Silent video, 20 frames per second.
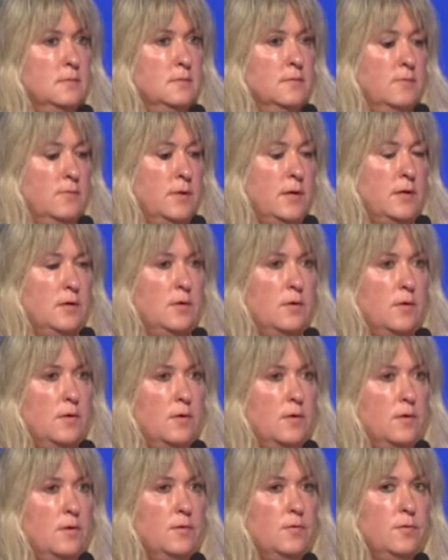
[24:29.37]
Right?
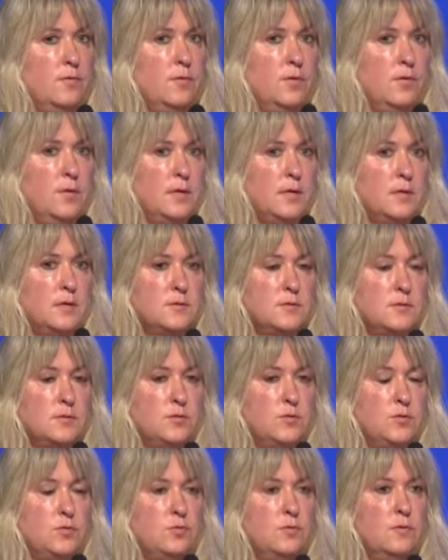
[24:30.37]
Are there things
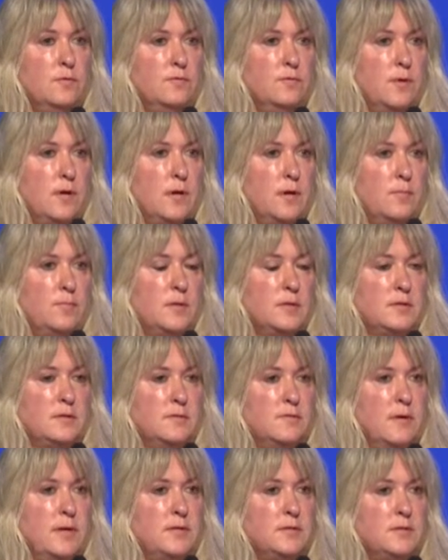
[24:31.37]
in your environment,
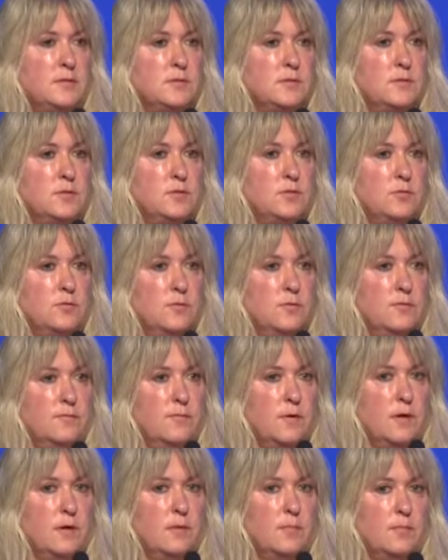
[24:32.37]
devices in your
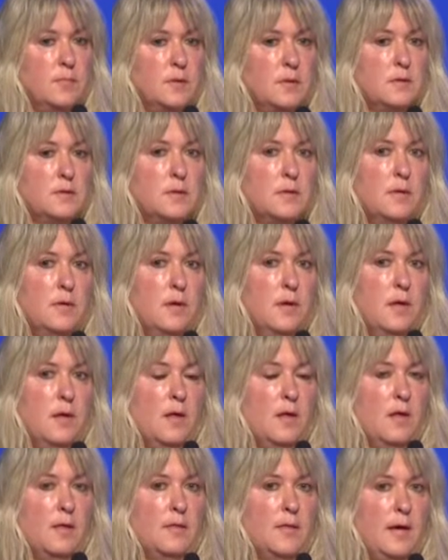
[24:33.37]
environment
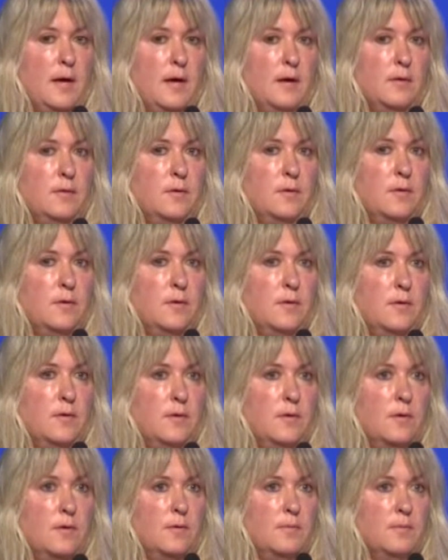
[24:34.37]
that
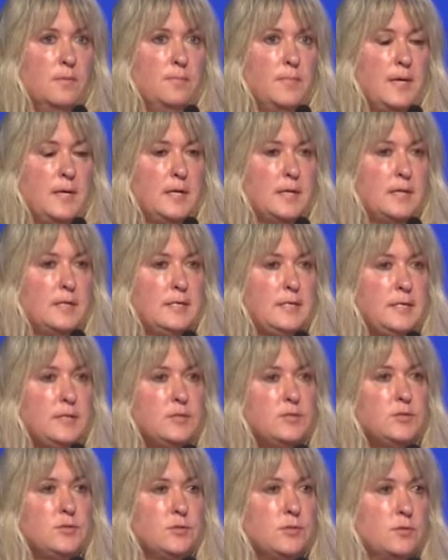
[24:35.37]
are make it
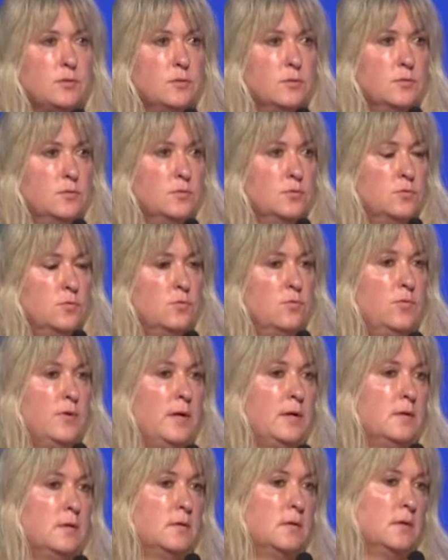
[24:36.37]
easier to
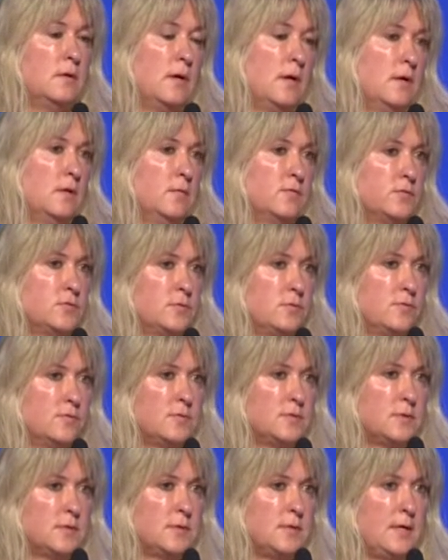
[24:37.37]
create a denial of
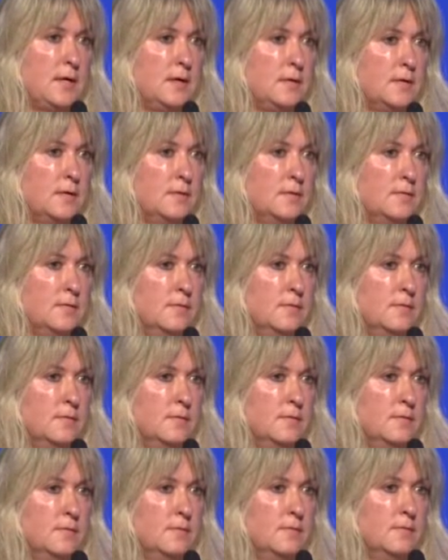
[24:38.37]
service attack?
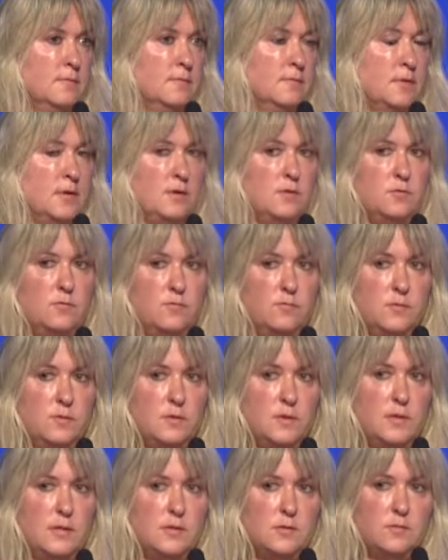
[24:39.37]
right? You
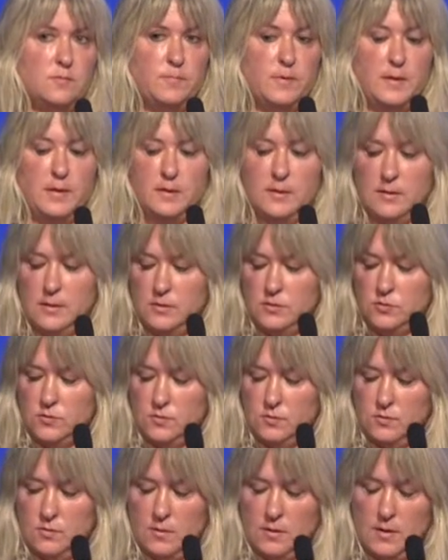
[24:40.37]
really need to pay
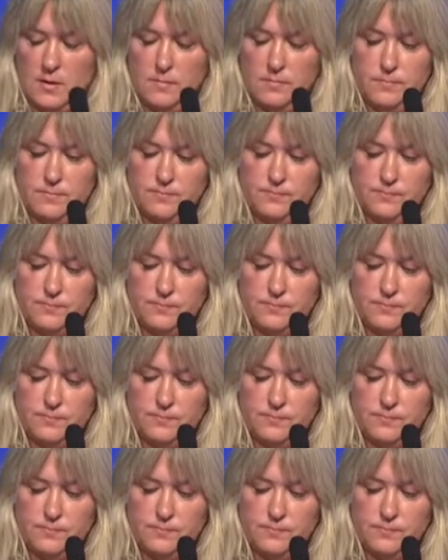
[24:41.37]
attention to them.